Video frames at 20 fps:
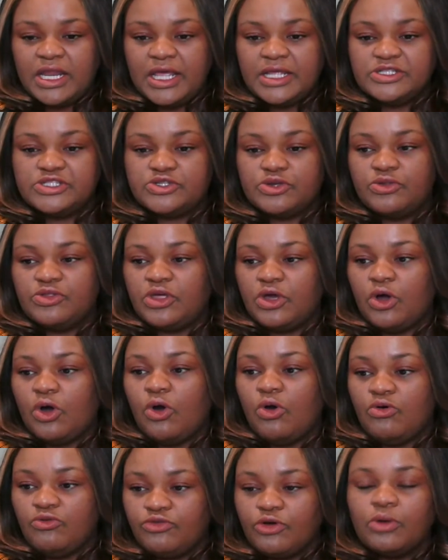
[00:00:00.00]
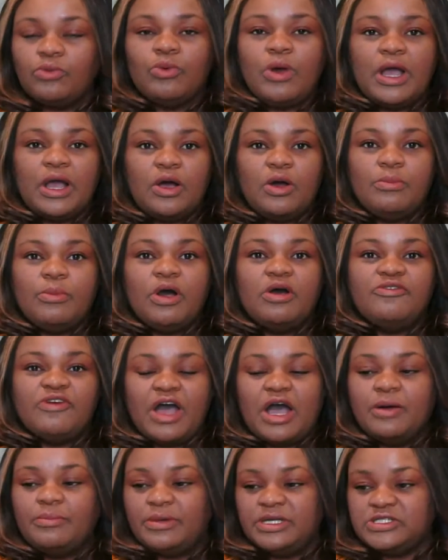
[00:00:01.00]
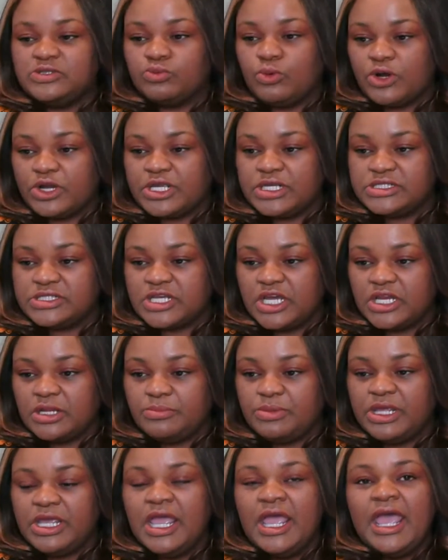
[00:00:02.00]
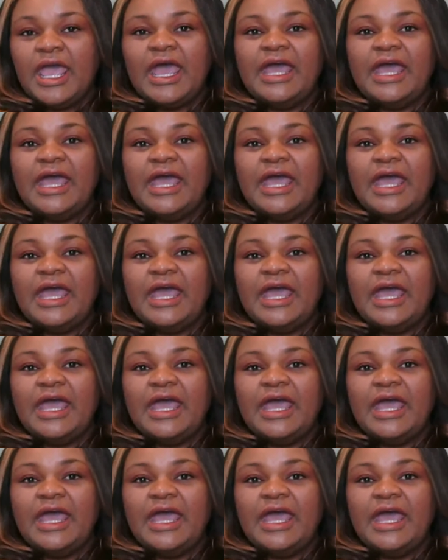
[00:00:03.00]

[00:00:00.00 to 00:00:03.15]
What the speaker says: And so the overwhelm of how much work is going to be.